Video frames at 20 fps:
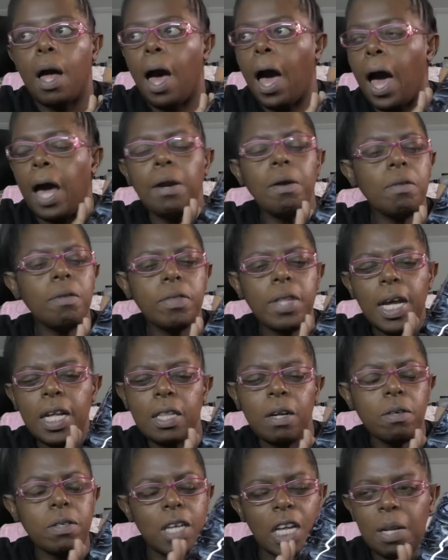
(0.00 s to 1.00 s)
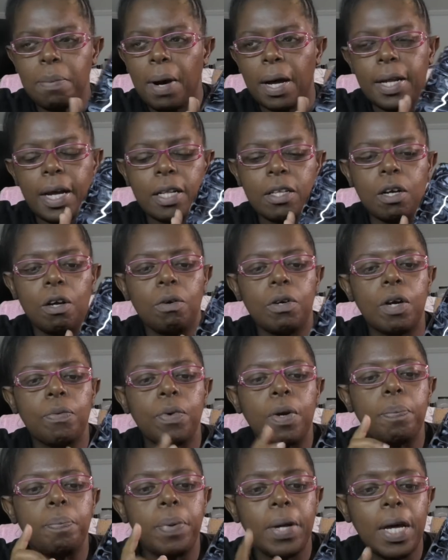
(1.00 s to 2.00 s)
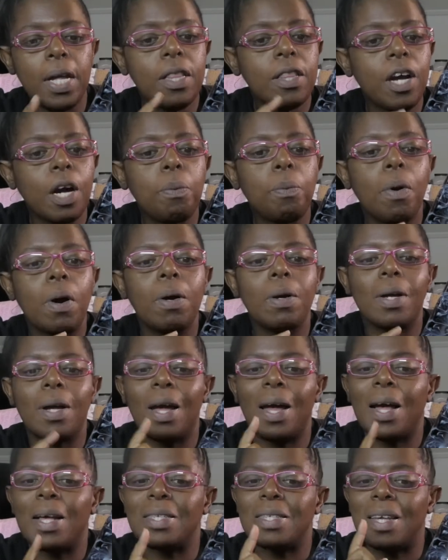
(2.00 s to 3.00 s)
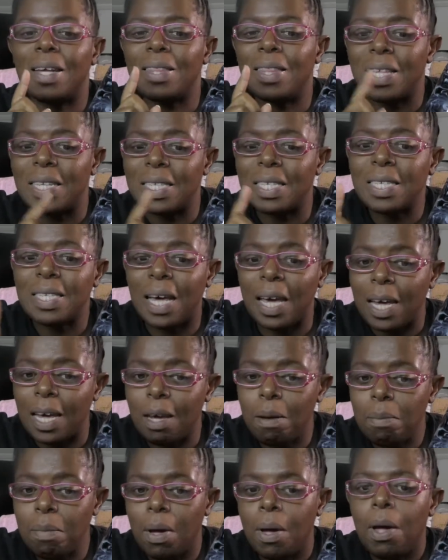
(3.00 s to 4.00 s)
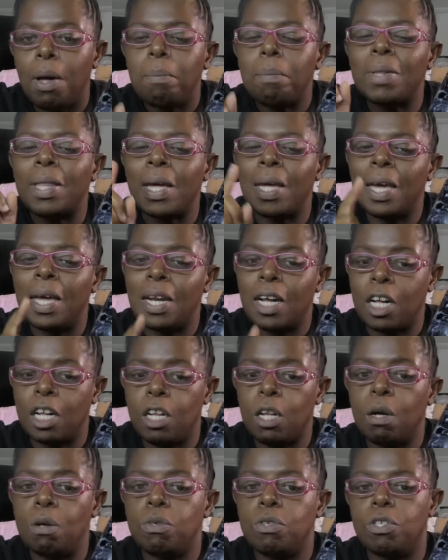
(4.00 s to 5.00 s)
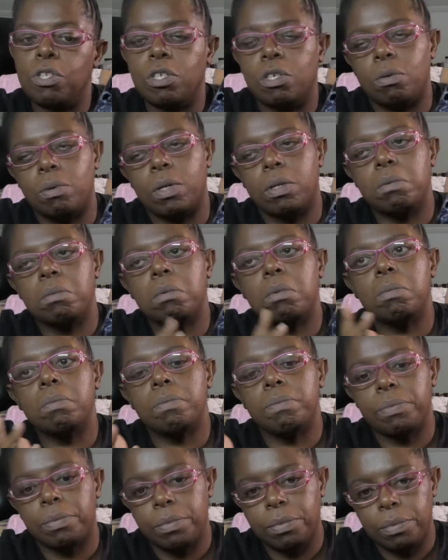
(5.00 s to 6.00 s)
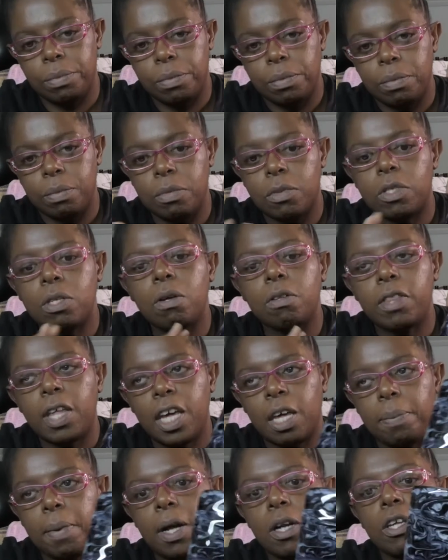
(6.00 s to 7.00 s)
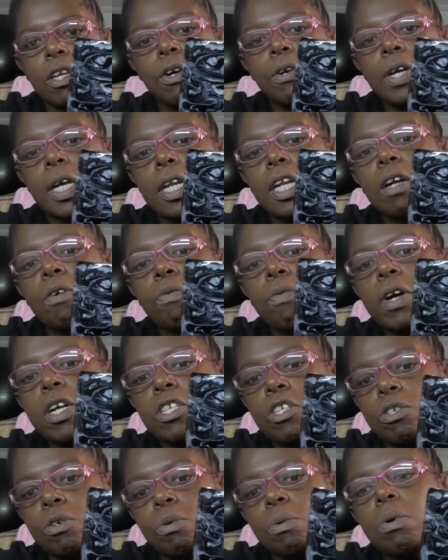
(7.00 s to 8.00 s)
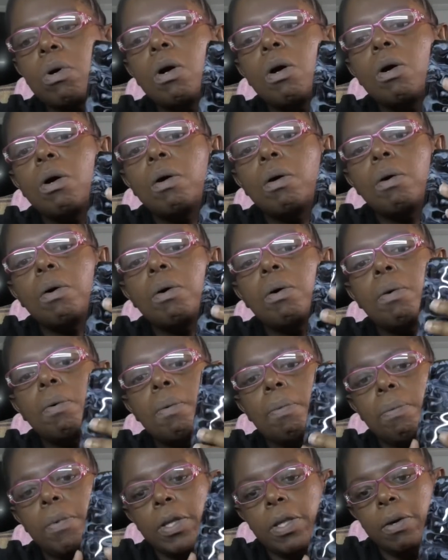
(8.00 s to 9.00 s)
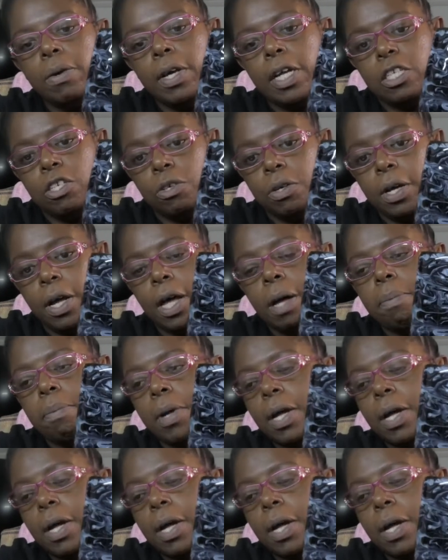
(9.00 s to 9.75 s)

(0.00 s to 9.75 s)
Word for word: I don't think there's anybody out there who can repeat their work as the same, but they can get it close to it. So think about it. You're getting an original when you get your cup.